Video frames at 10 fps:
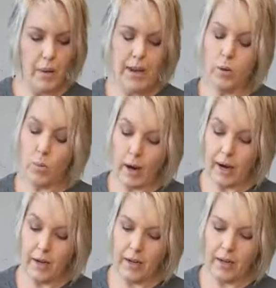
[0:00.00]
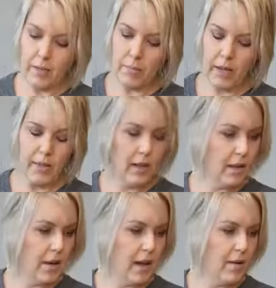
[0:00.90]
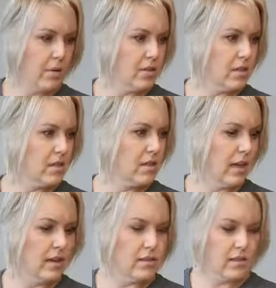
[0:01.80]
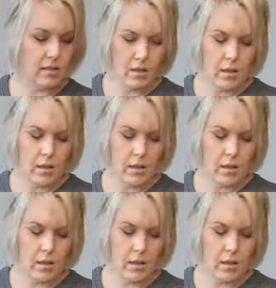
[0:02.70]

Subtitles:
I could wire it, but I think I might have more success